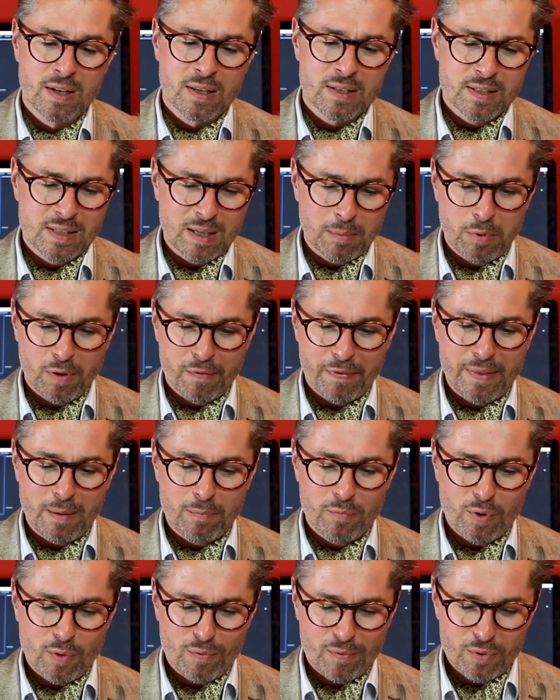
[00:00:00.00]
Some of
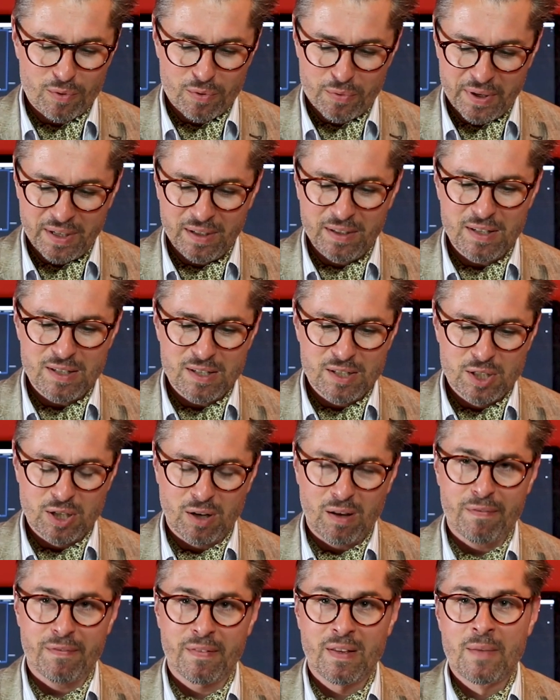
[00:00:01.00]
them were really
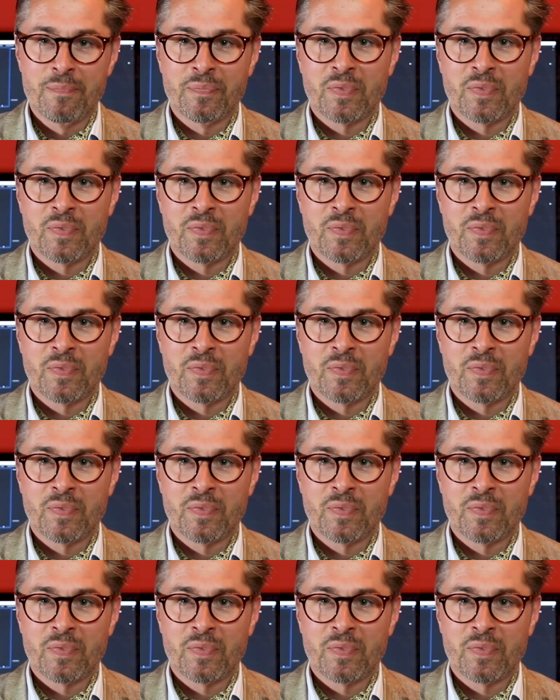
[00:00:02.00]
tough,